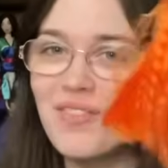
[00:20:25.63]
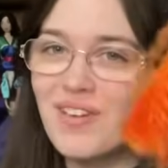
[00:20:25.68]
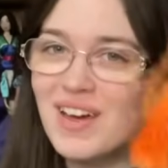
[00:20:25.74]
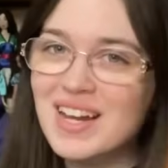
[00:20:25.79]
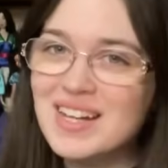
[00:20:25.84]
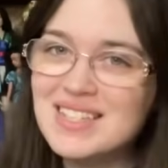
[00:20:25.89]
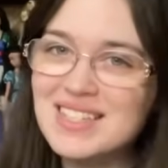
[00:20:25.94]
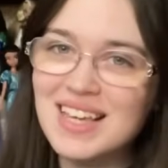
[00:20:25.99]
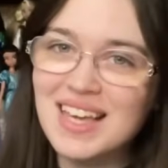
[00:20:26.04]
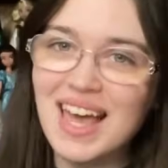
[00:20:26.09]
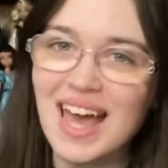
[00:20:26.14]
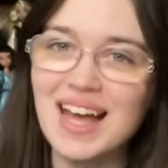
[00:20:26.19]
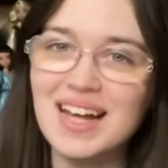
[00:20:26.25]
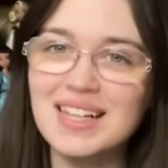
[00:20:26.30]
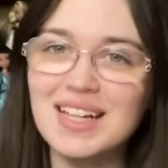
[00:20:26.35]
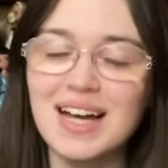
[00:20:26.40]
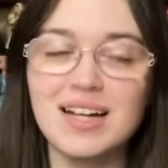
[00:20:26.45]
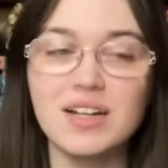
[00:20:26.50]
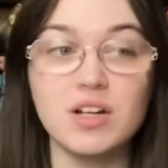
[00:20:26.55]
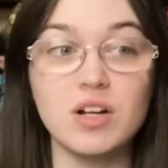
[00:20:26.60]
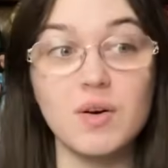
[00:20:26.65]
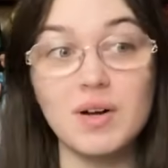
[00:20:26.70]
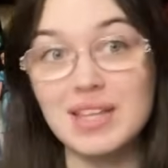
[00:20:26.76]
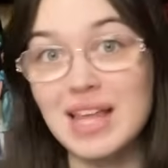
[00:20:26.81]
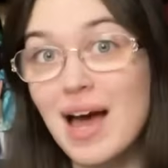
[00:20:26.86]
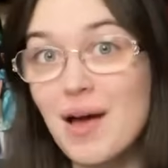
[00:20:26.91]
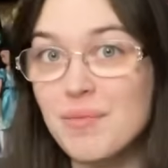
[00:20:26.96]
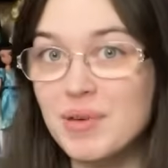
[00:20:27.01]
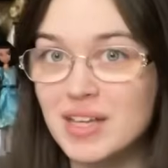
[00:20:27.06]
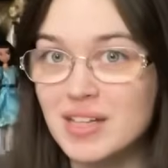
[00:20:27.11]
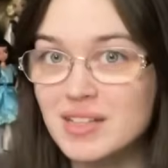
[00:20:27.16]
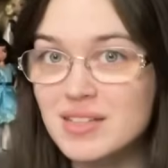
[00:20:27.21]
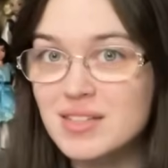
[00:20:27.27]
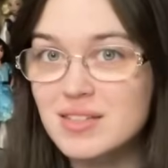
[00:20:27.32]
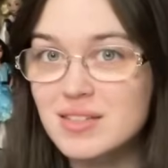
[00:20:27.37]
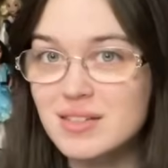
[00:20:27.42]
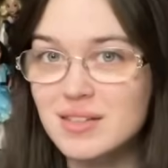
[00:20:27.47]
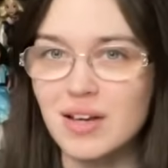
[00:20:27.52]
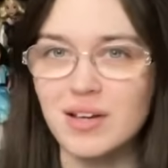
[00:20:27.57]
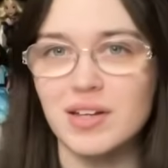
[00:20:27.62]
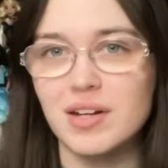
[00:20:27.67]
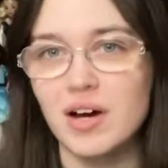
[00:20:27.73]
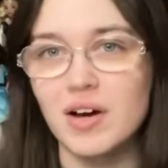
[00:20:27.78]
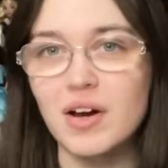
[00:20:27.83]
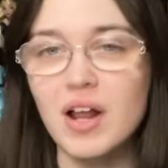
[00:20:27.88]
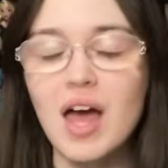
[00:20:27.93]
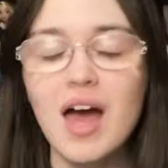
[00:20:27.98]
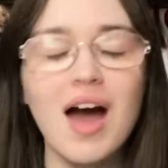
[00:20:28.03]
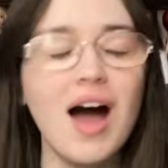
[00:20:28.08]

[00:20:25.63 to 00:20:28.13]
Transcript: Fantasy Kayla. And you know what that means? No, you don't.